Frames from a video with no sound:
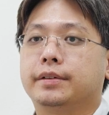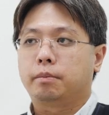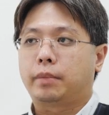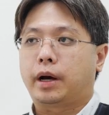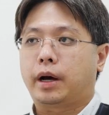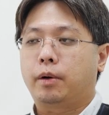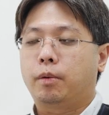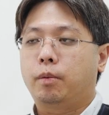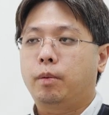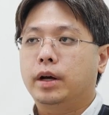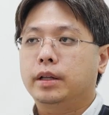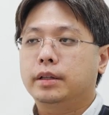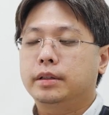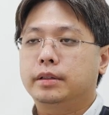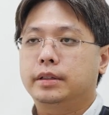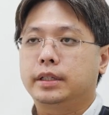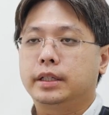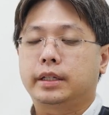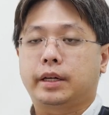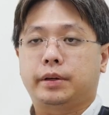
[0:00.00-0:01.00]
But
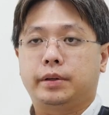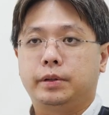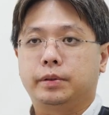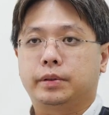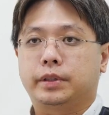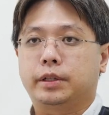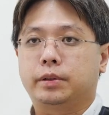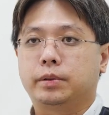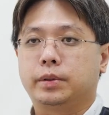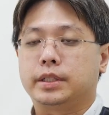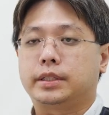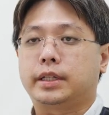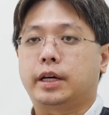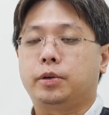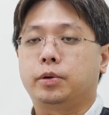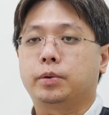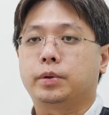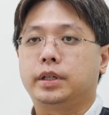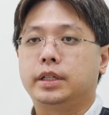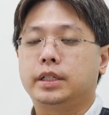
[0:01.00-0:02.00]
one thing that you need to take note is
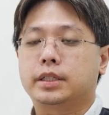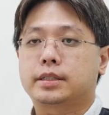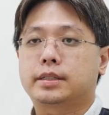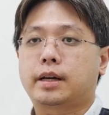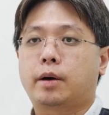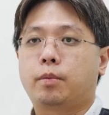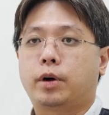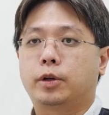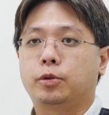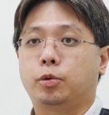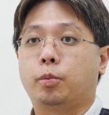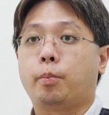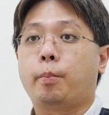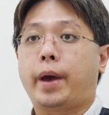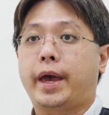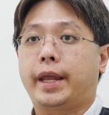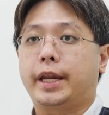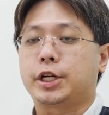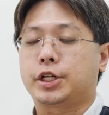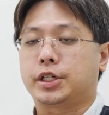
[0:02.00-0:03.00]
that you will need someone to
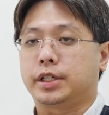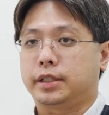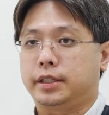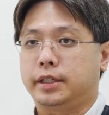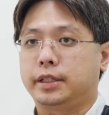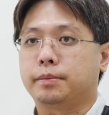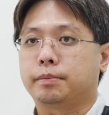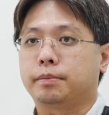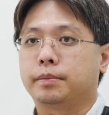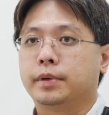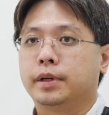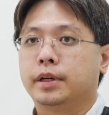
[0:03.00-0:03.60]
manage the team.